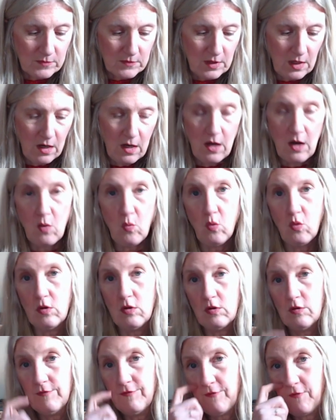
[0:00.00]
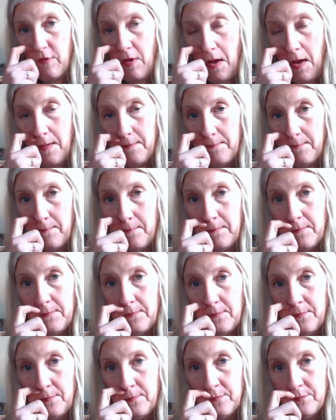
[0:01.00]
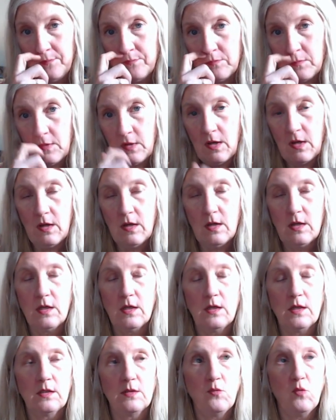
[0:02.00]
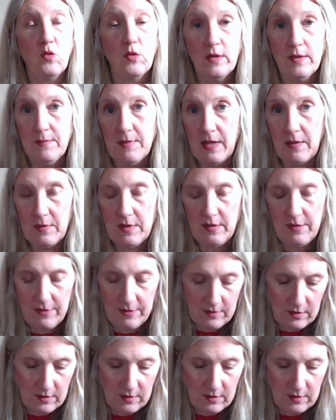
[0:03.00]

uh, wool from uh, Woolly Mammoth